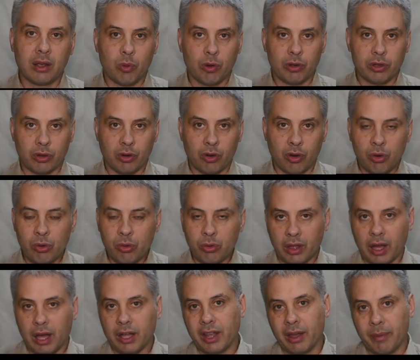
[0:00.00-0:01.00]
what the calls
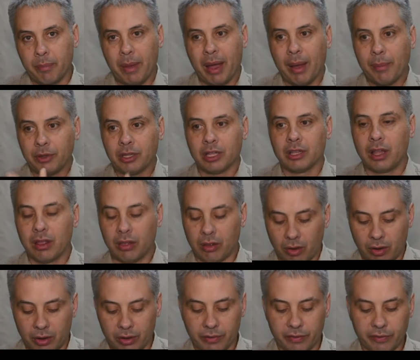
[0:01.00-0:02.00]
are that map to these
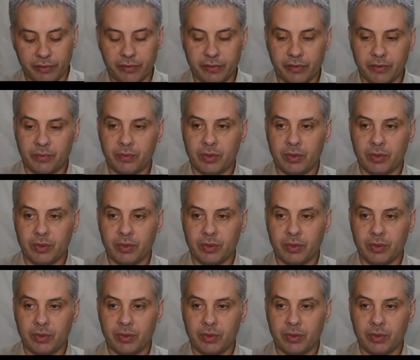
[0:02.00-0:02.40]
kind of